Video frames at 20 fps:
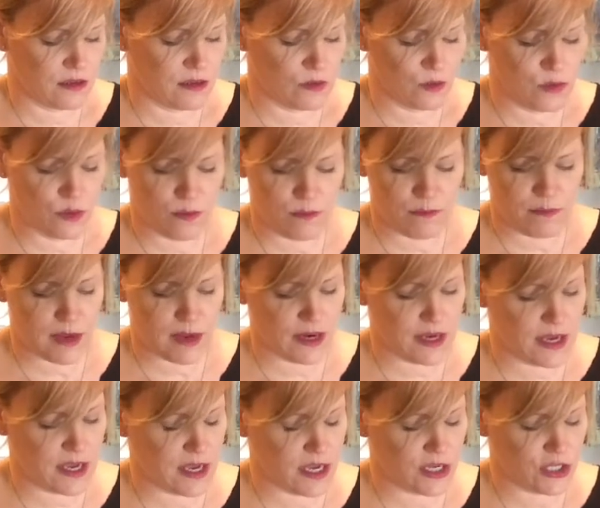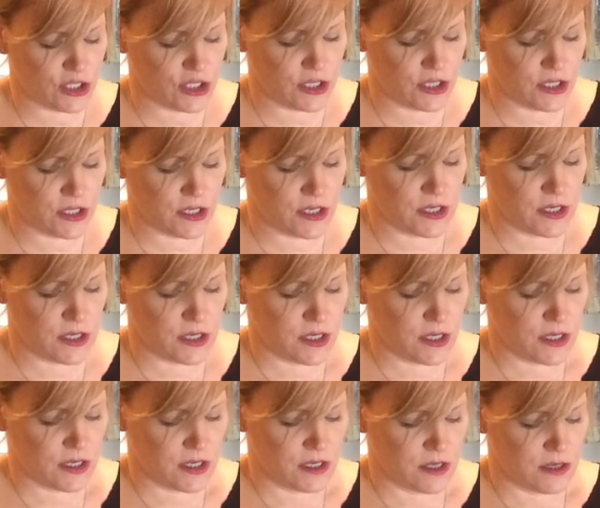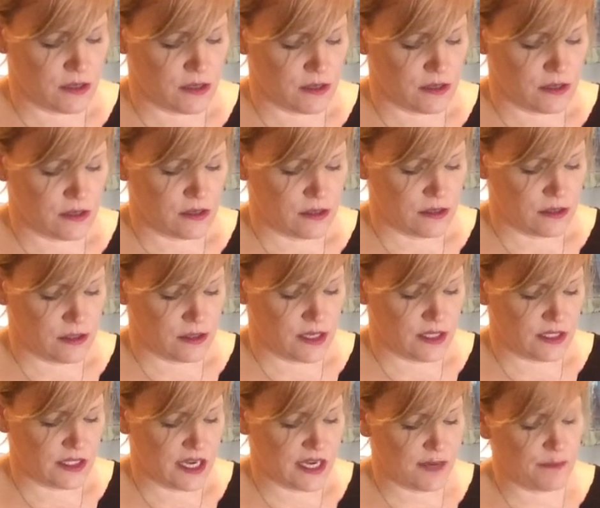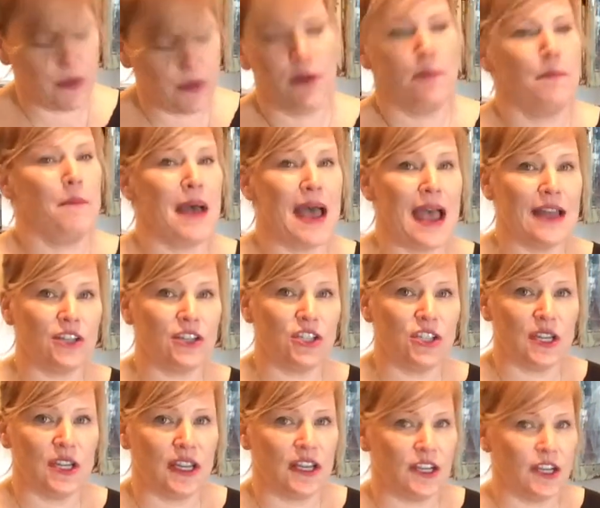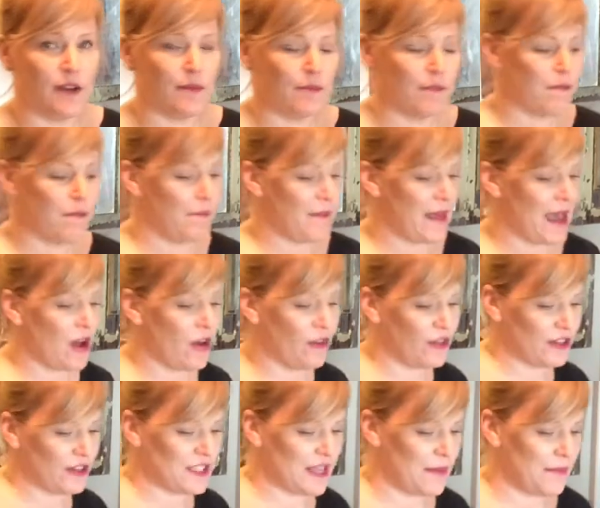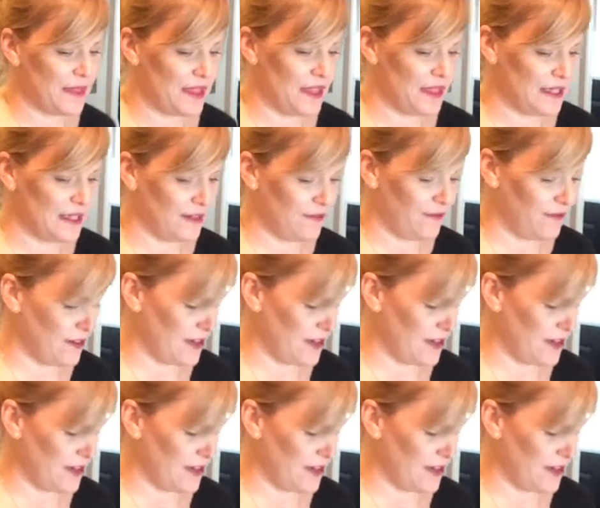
Oh my gosh. They say to put a matchstick in your mouth or something